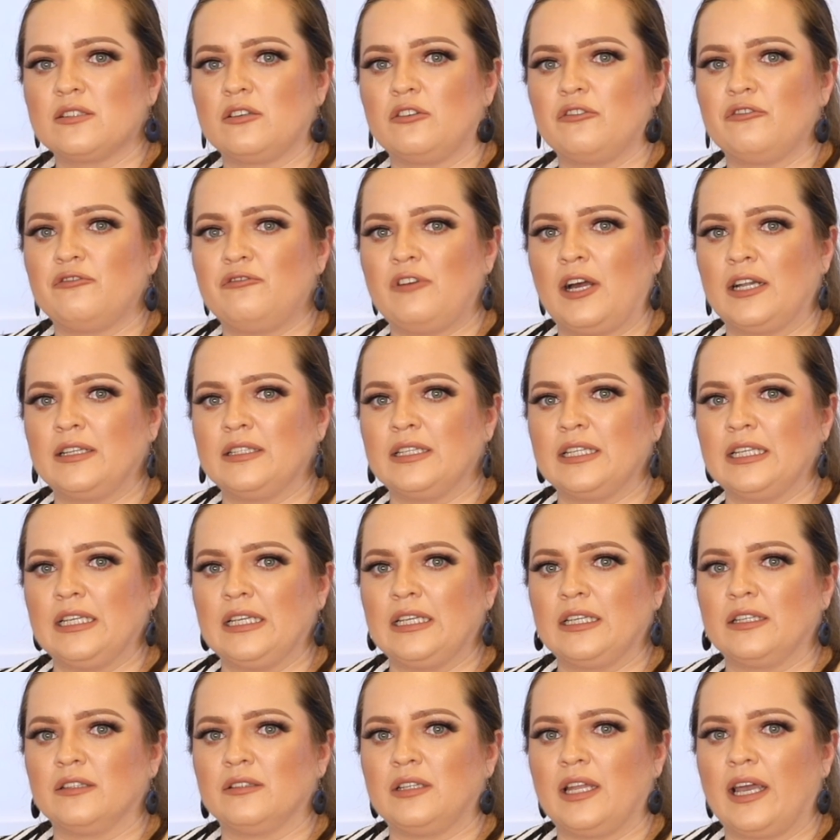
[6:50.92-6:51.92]
of
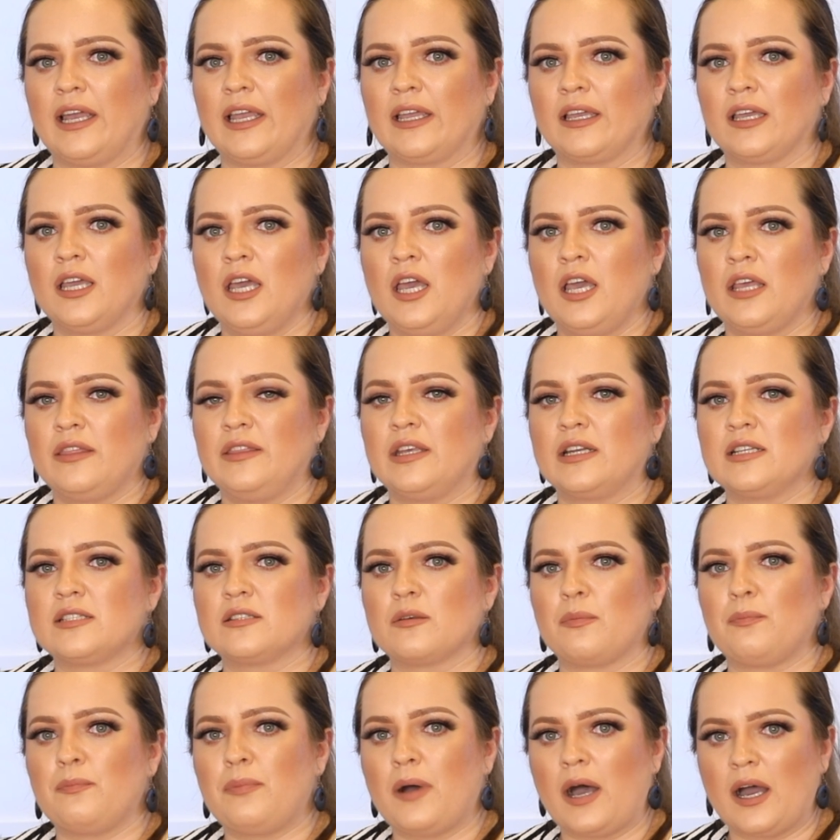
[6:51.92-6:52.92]
funding, like there is
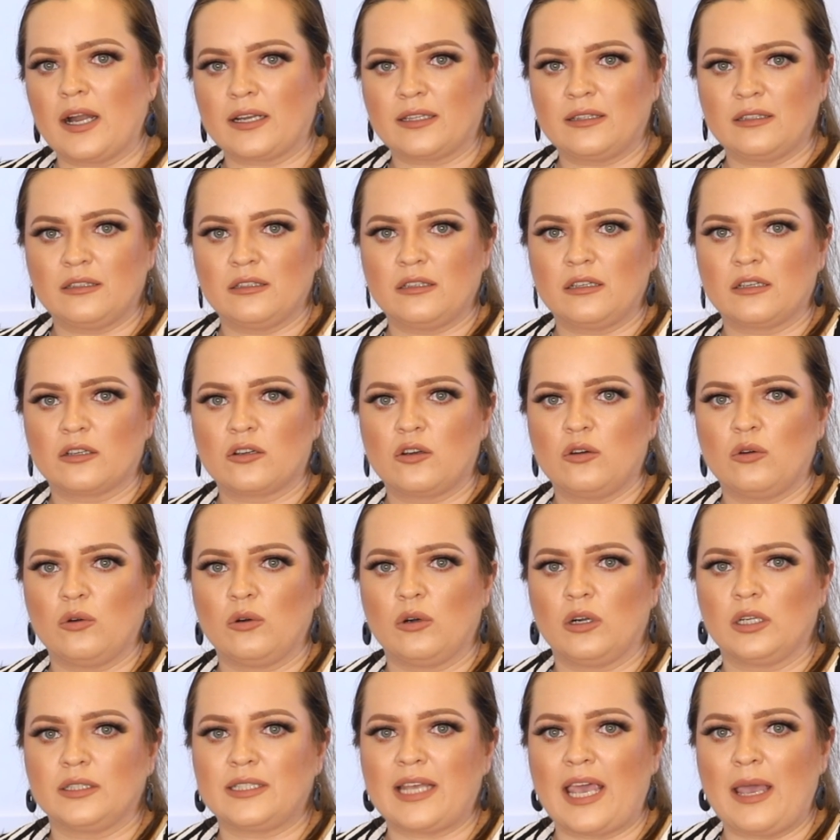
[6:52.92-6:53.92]
a partner
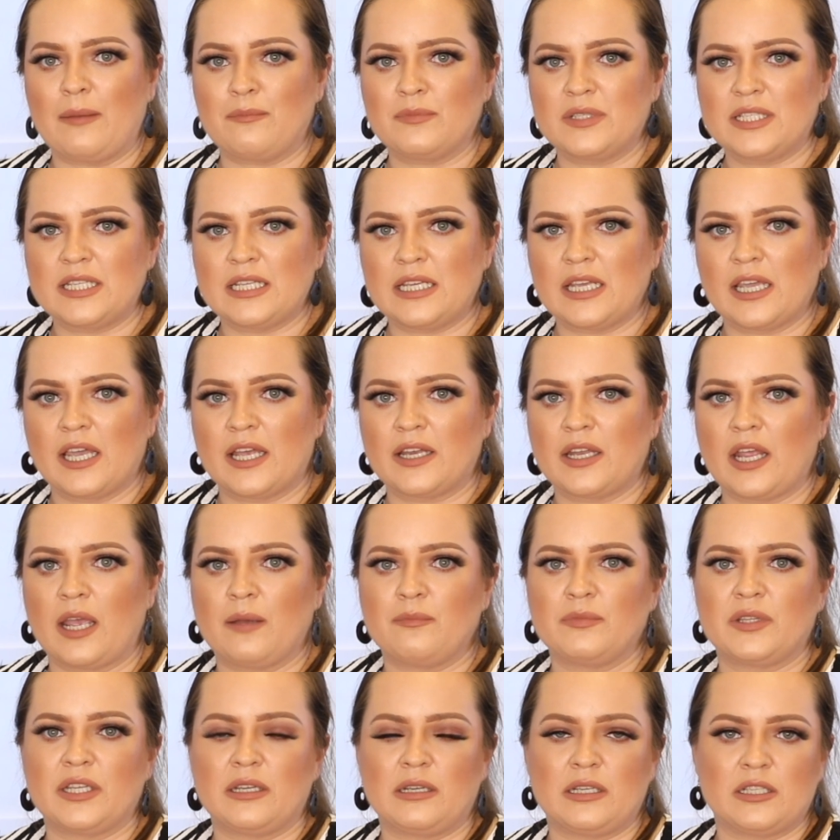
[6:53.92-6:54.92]
called MTN.
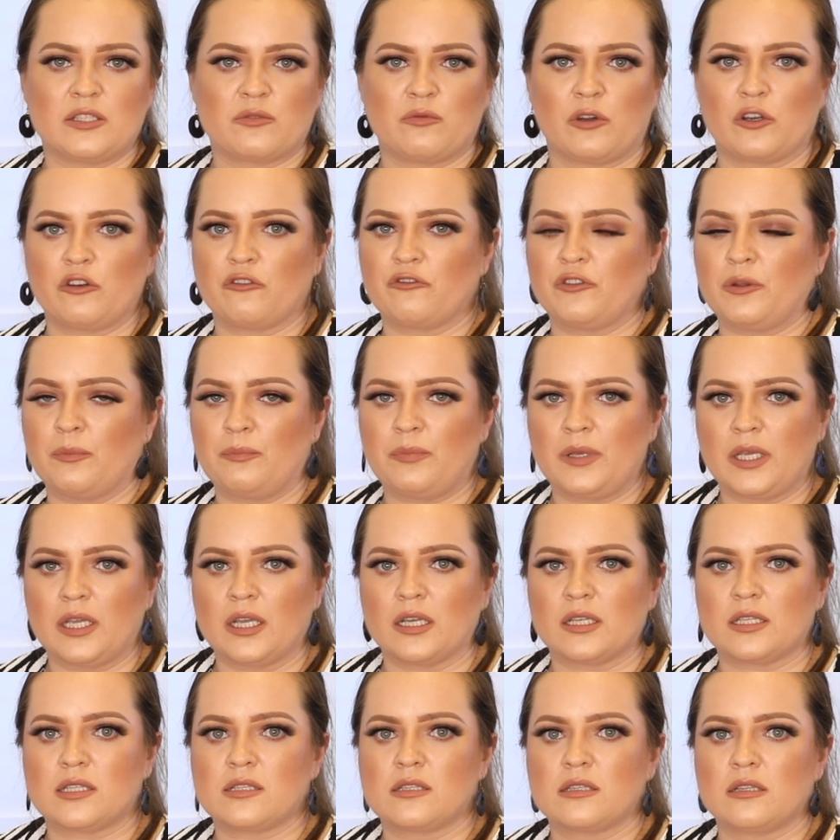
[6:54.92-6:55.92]
MTN is one of the
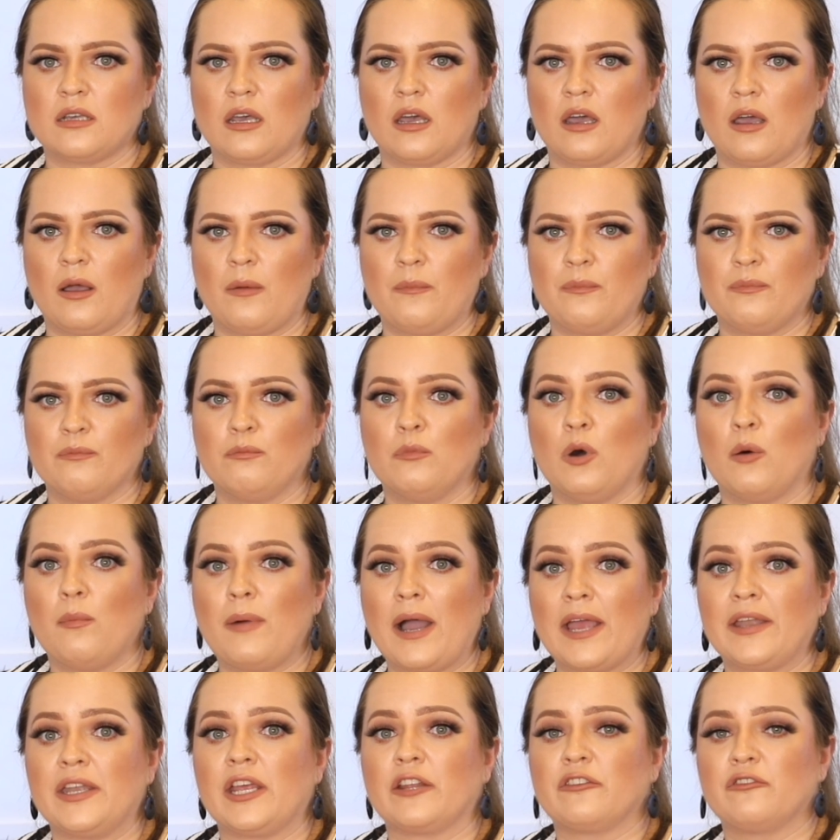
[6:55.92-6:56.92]
biggest
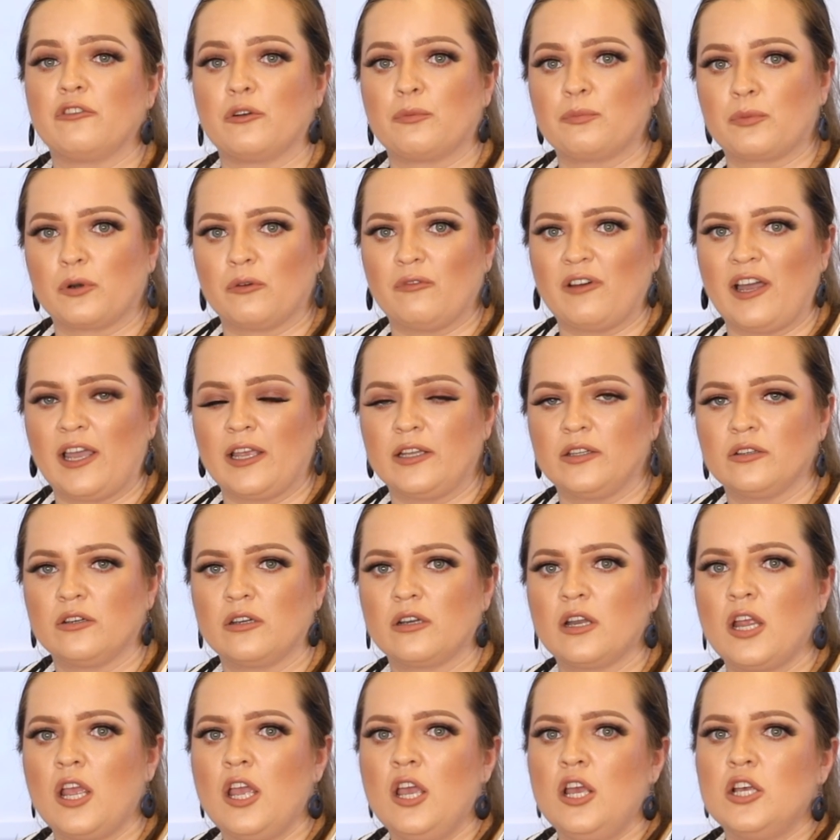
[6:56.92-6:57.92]
mobile network
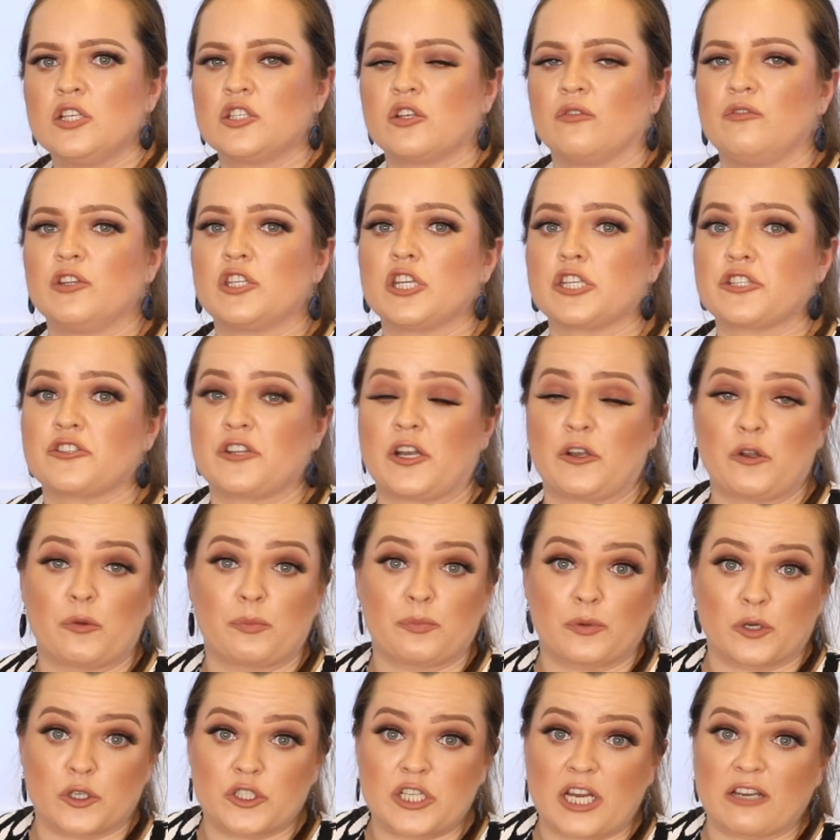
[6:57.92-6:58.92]
provider. So we just run a
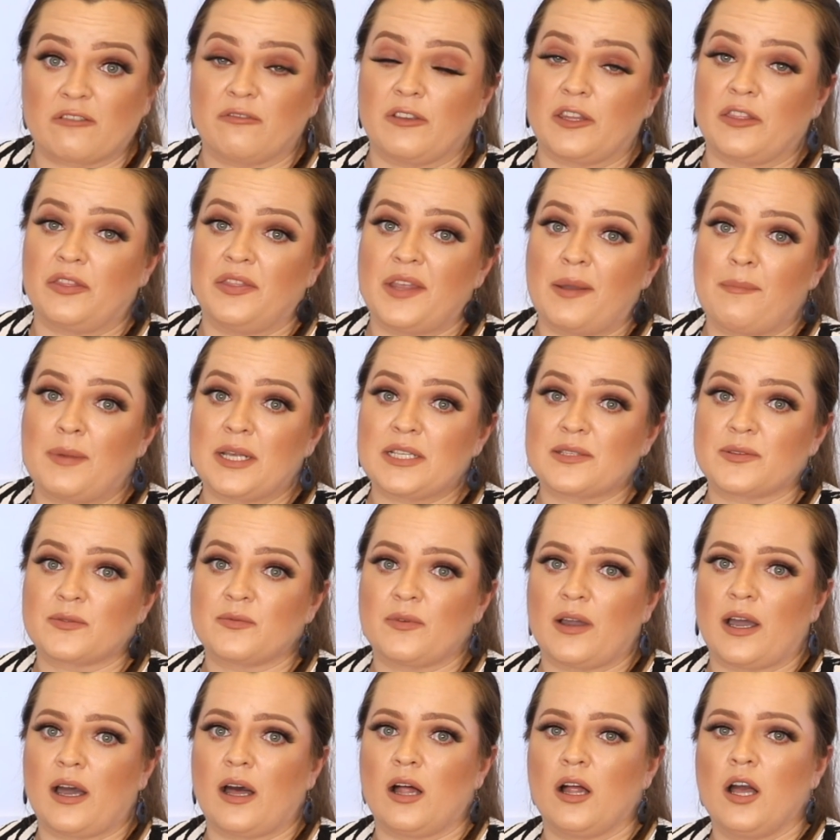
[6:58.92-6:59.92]
project with them as
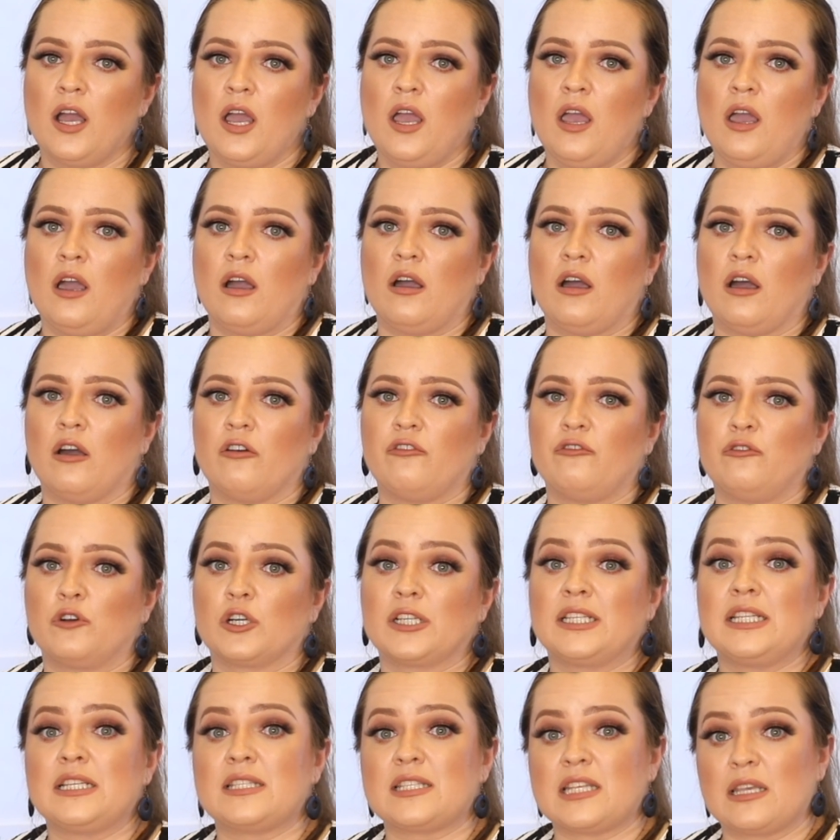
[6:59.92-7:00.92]
well for
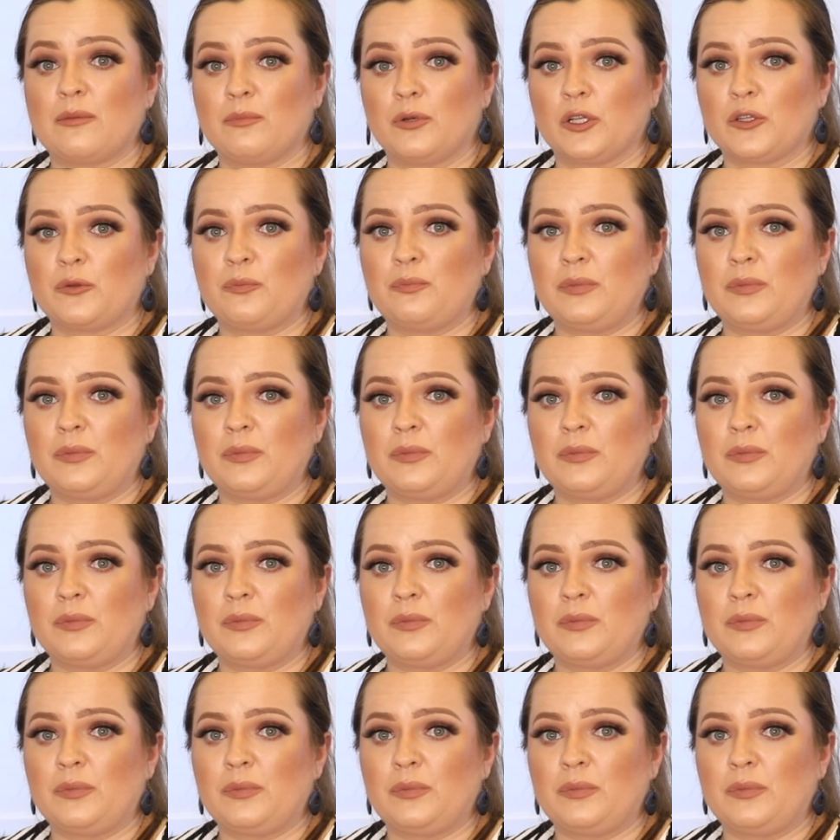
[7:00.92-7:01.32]
disabled